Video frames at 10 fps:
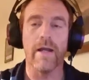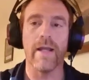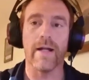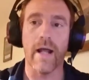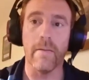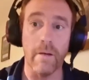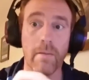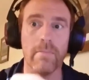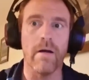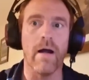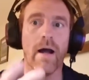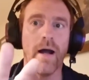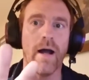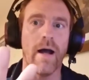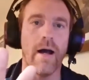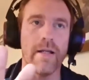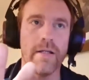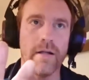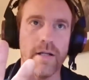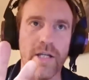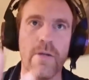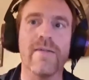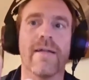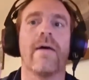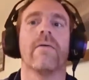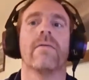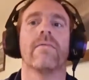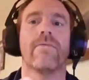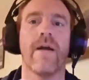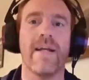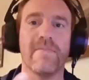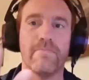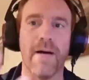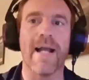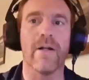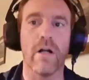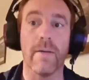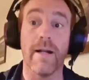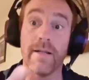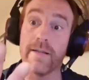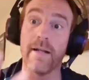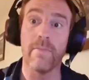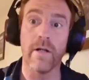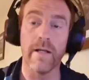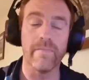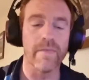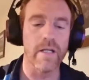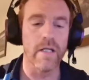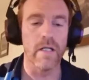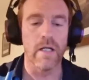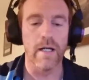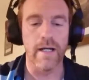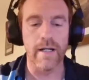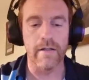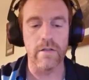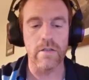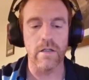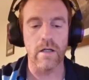right? And I use that phrase, banging on about it, deliberately. And